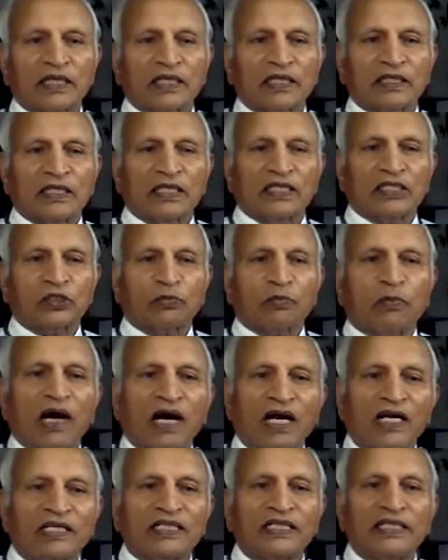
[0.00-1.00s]
This
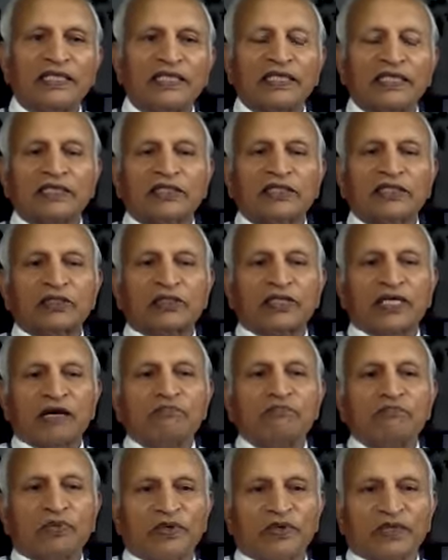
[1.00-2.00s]
body is
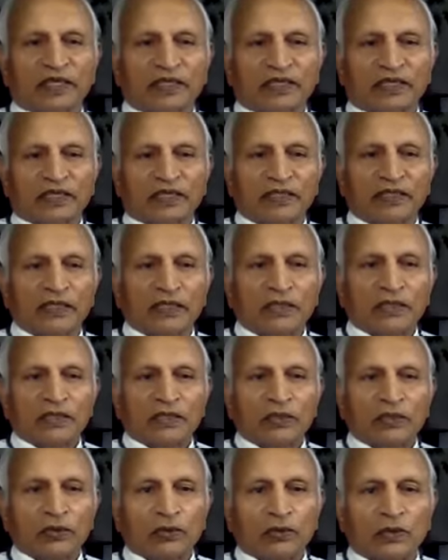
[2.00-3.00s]
temporary
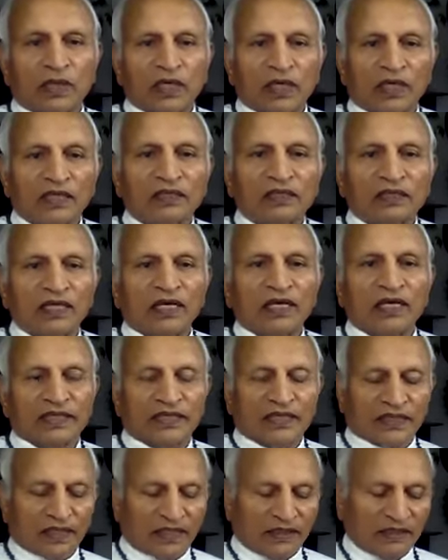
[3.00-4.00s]
to learn the
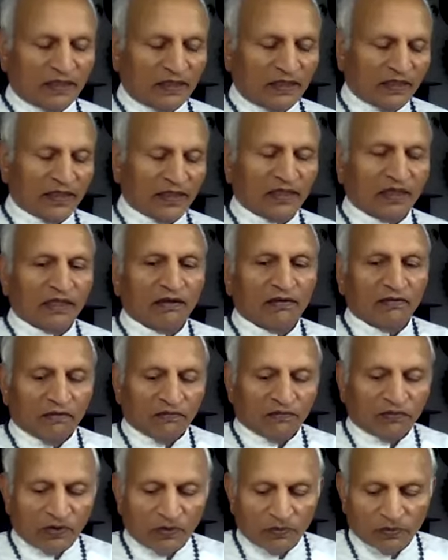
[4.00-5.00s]
lesson
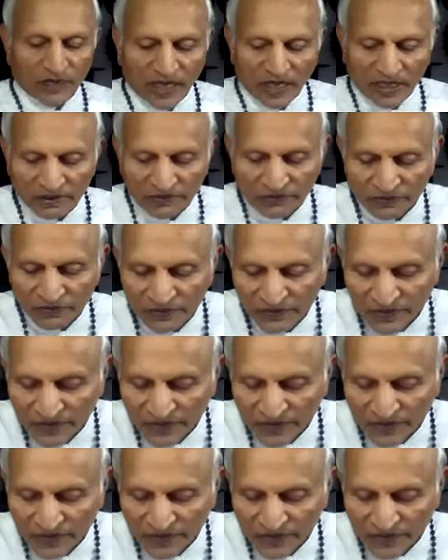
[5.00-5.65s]
from life.